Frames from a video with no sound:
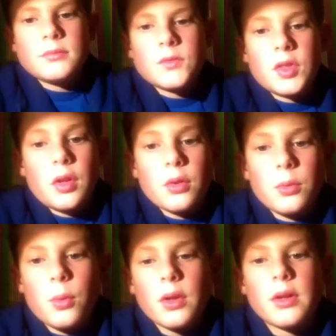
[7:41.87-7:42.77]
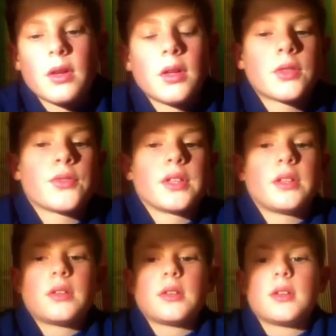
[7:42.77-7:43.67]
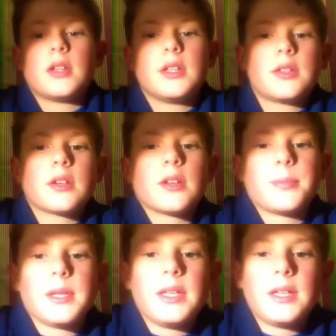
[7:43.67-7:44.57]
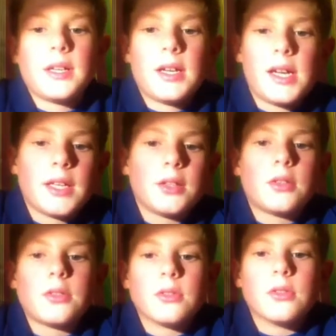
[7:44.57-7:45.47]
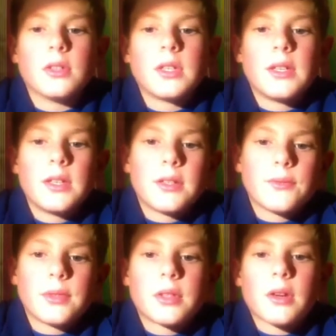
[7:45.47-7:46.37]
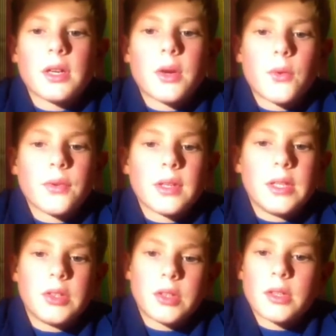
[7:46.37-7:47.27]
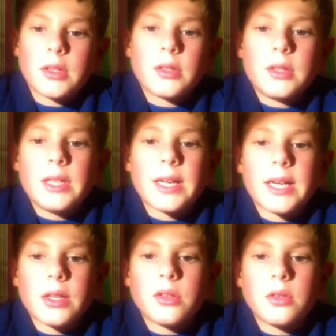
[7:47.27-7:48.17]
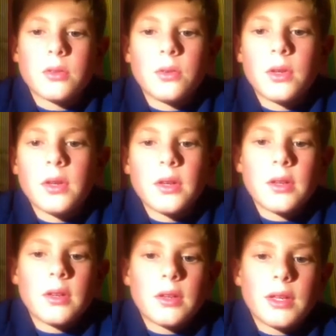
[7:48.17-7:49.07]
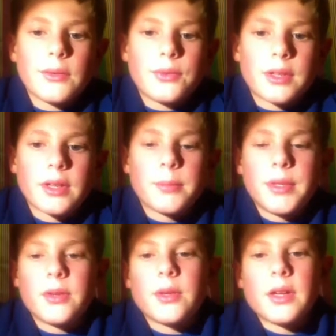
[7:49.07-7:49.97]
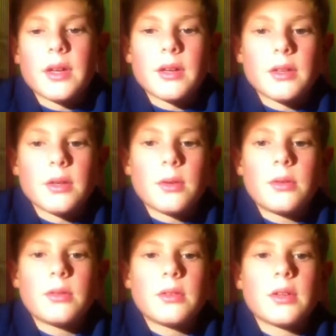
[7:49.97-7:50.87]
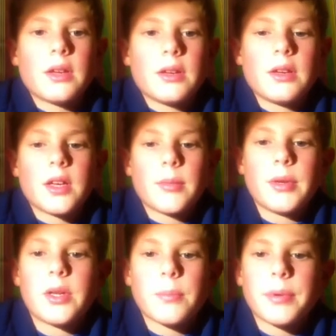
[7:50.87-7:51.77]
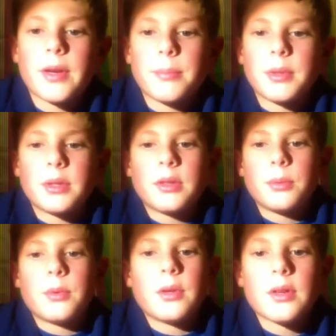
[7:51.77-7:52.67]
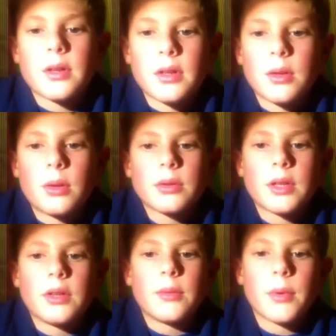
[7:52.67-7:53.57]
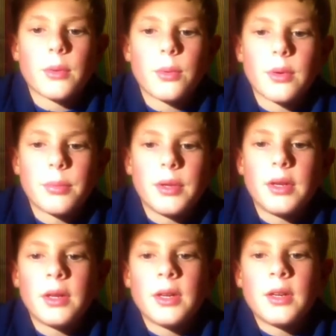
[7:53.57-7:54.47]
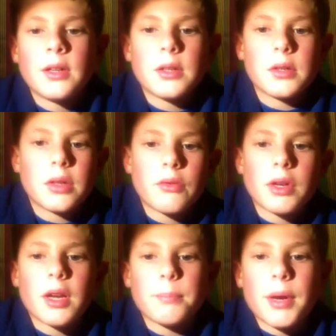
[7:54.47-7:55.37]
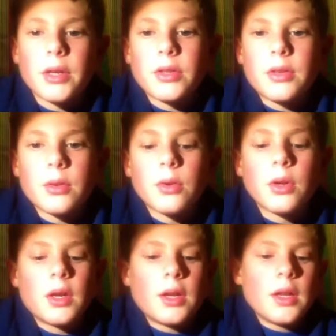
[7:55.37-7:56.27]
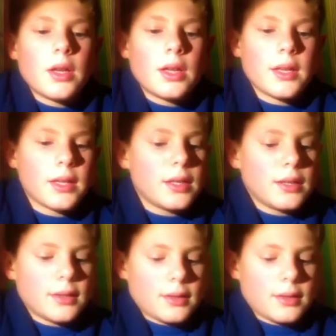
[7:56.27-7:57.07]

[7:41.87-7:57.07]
So one of the last things is going to be a handsaw. For starting off, at least, you're going to need a handsaw. If you're going to be doing it a lot and you're going to be chopping up bits of wood a lot, then you might want to be considering a bandsaw. In